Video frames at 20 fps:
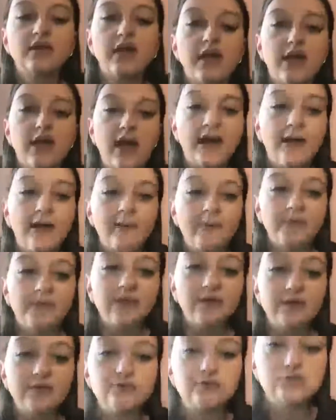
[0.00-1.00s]
help
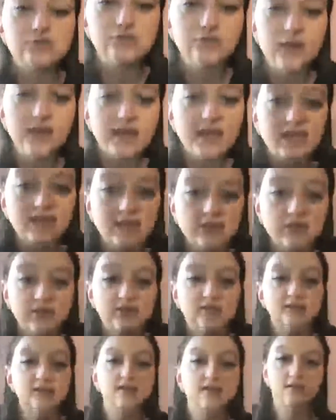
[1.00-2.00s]
you train your
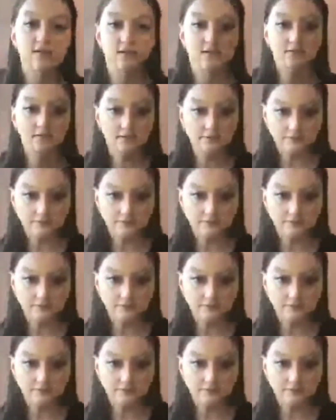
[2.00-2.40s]
ear,